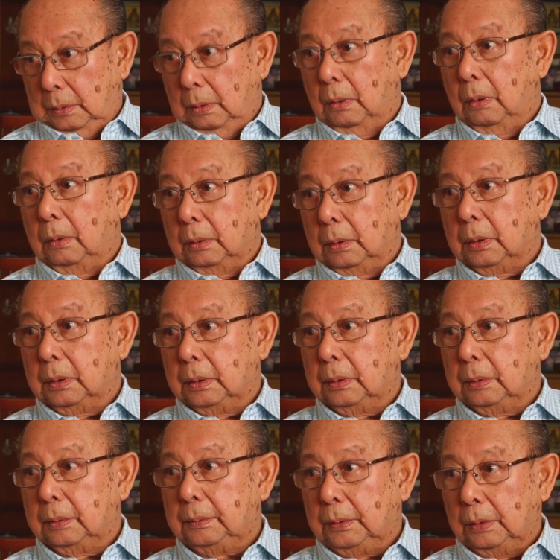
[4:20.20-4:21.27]
All
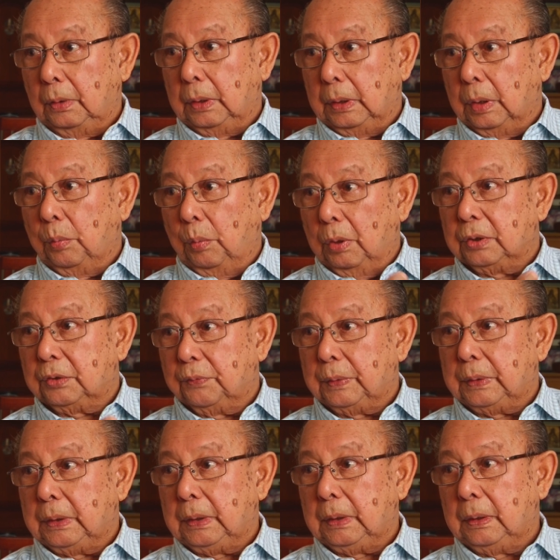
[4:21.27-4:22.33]
the awards for
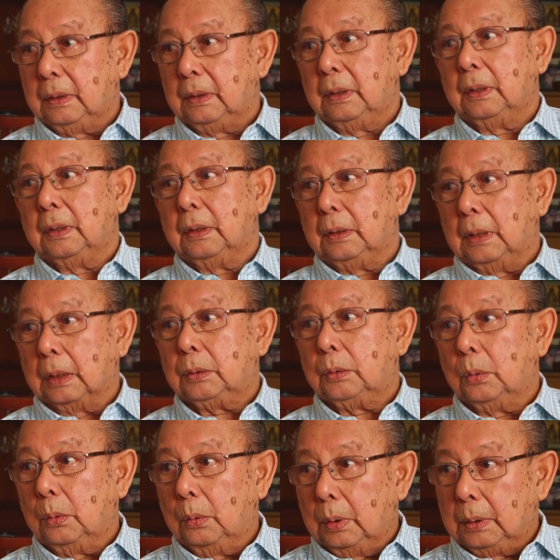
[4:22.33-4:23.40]
the
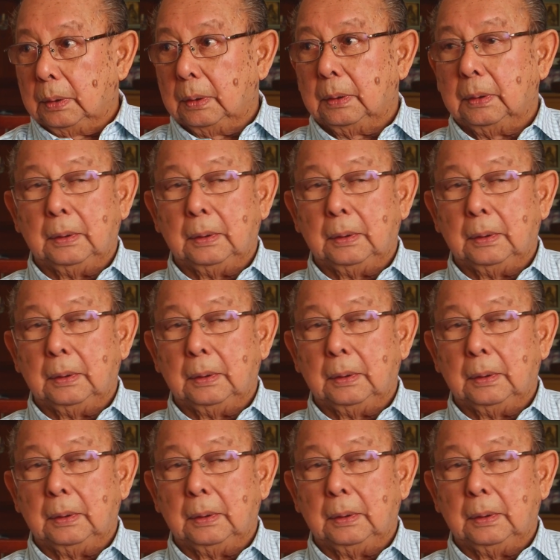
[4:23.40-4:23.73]
Dato and